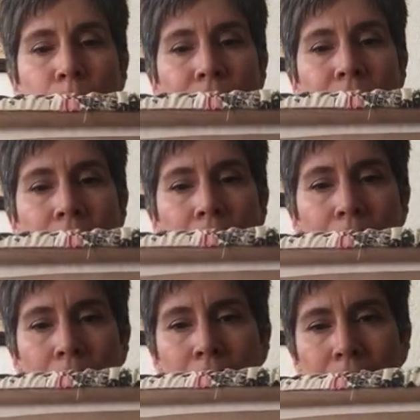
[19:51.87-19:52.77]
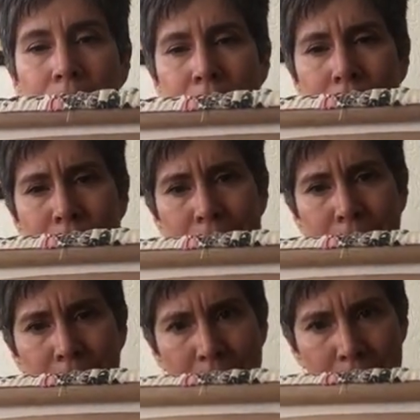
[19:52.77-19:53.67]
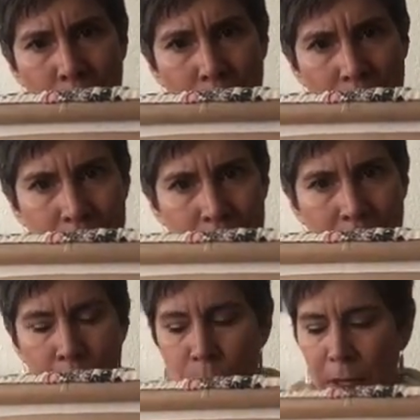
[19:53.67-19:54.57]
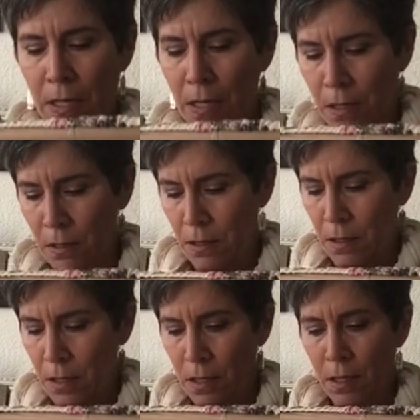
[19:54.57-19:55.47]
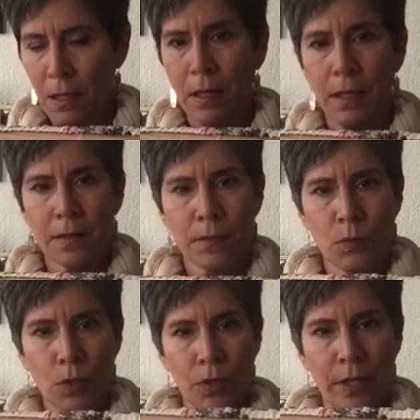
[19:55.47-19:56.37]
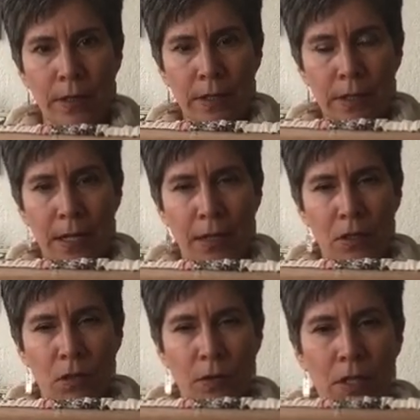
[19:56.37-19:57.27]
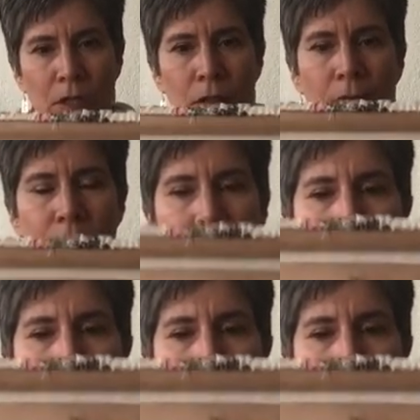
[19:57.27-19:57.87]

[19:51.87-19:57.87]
pink here. It's not quite that pink. It's more in the tannish range. Okay, so I'm